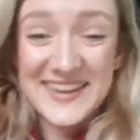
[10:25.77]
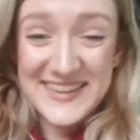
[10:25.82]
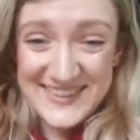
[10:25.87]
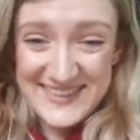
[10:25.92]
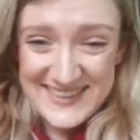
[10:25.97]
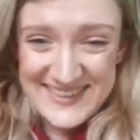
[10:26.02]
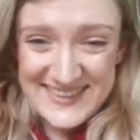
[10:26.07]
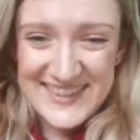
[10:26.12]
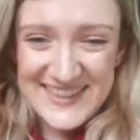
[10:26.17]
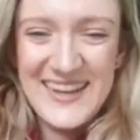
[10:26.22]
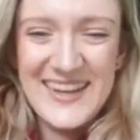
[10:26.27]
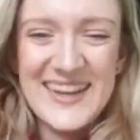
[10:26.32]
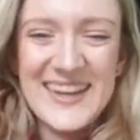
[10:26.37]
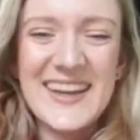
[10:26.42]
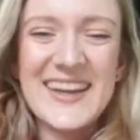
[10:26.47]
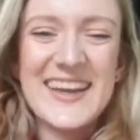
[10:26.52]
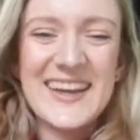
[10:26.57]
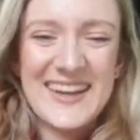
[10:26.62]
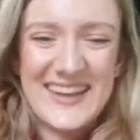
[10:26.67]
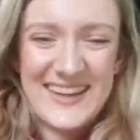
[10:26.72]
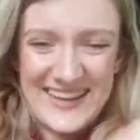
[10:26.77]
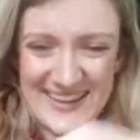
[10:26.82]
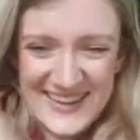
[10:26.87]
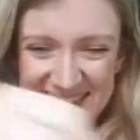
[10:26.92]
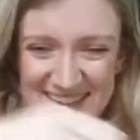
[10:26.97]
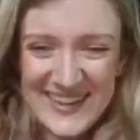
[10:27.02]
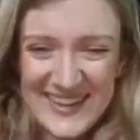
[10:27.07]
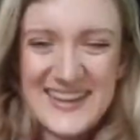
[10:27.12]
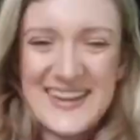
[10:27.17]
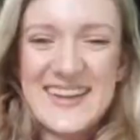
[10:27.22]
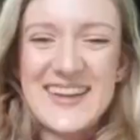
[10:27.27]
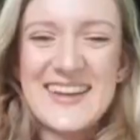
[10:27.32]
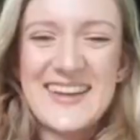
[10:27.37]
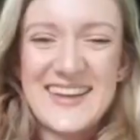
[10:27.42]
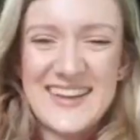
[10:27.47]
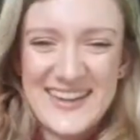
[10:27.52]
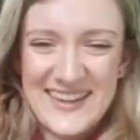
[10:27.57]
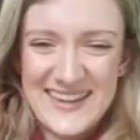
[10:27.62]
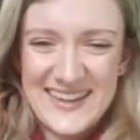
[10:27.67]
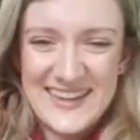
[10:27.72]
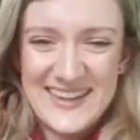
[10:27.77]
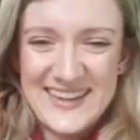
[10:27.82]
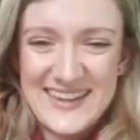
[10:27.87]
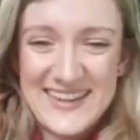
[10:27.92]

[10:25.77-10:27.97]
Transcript: But also to enjoy them, though.